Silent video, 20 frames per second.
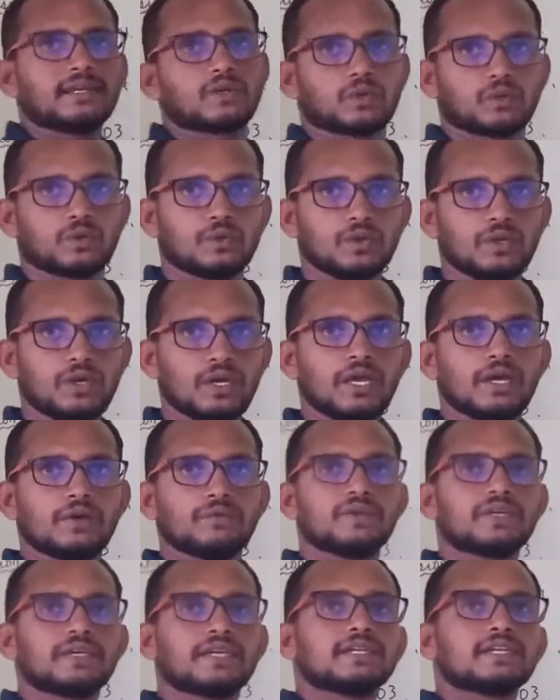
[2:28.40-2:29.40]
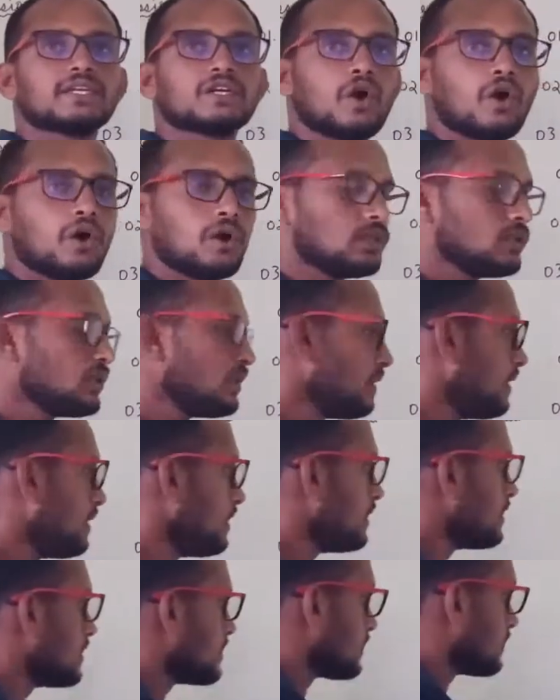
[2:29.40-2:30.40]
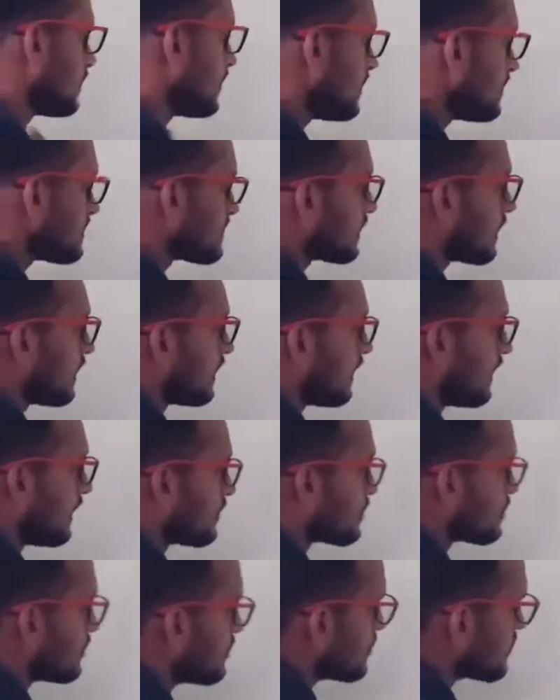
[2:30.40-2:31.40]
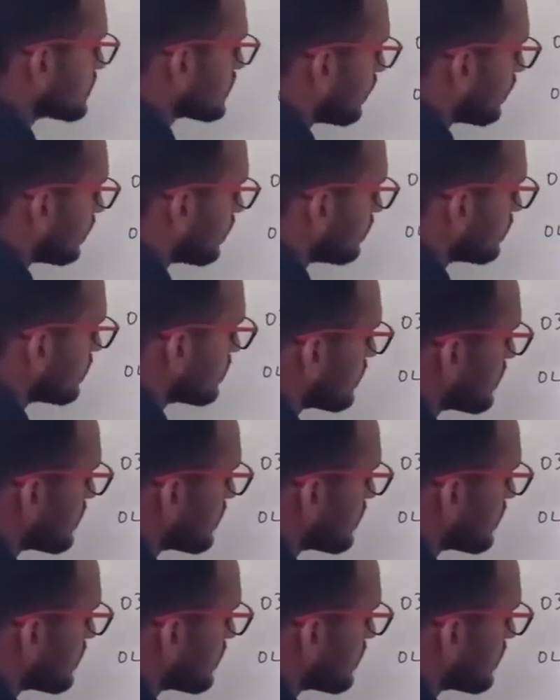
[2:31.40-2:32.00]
rule, we can call these collections are